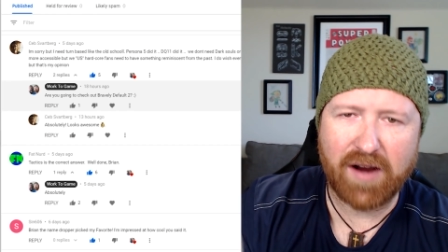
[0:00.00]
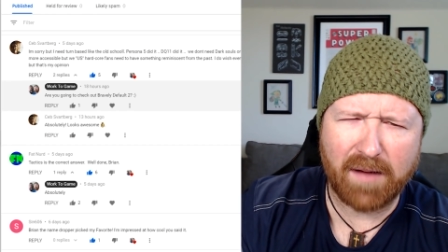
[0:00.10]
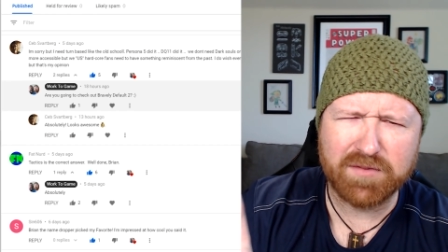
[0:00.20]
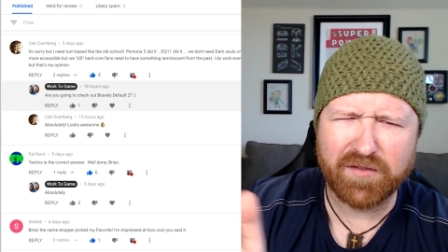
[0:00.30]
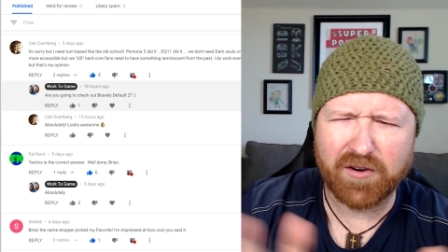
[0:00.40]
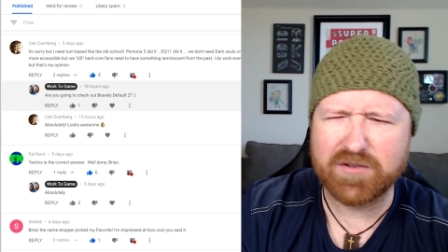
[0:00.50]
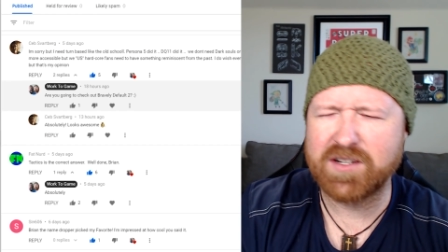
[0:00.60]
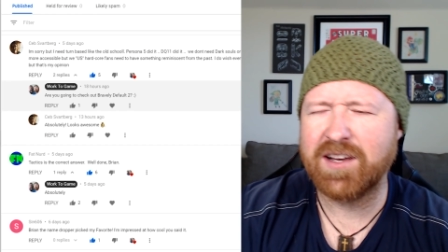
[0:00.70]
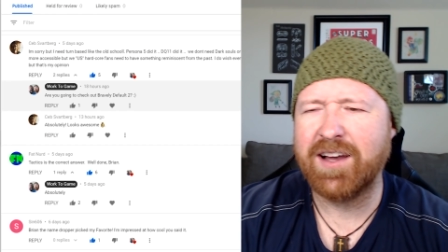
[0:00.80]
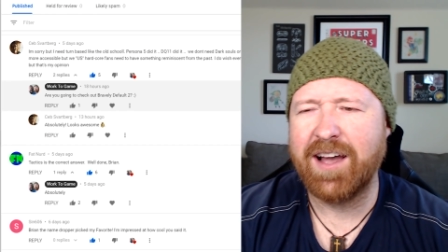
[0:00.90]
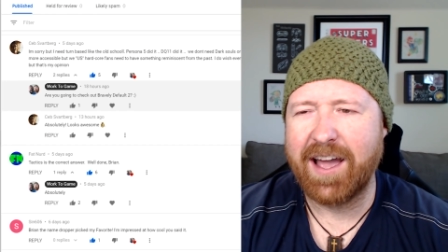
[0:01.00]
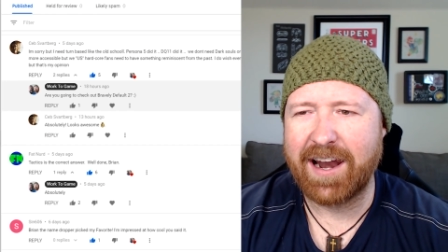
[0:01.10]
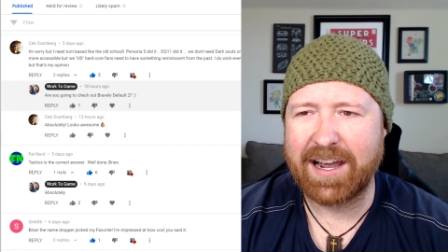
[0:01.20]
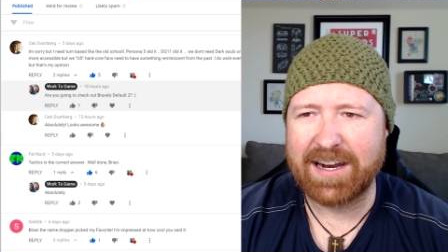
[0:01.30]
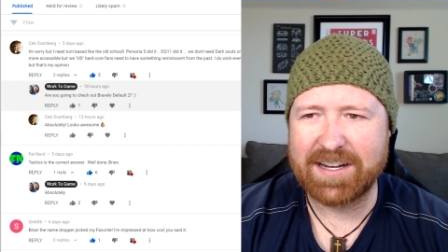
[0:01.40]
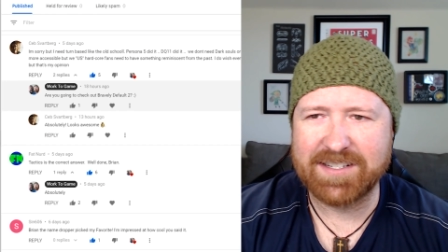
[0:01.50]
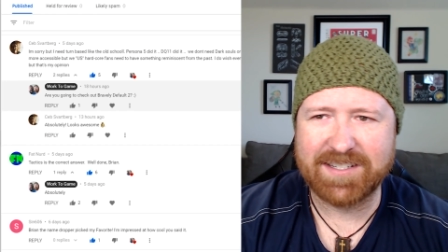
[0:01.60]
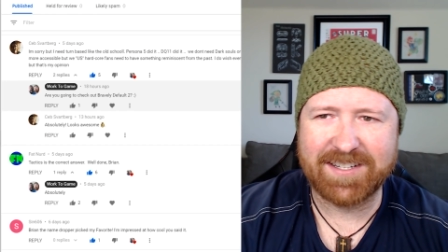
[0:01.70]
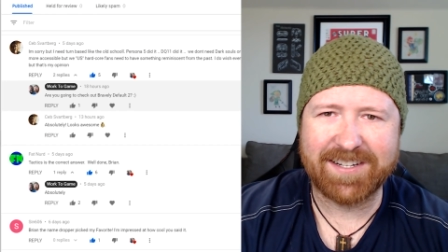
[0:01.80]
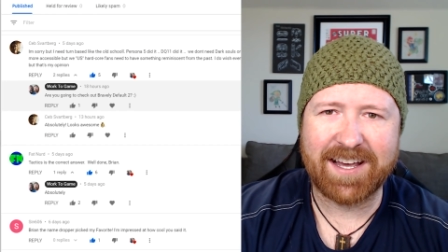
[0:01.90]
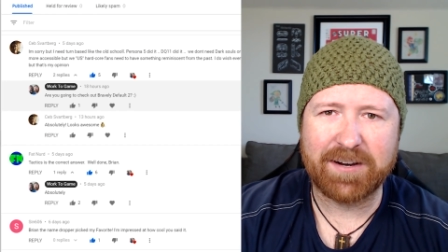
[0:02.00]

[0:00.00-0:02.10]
comes first, and I can actually sit down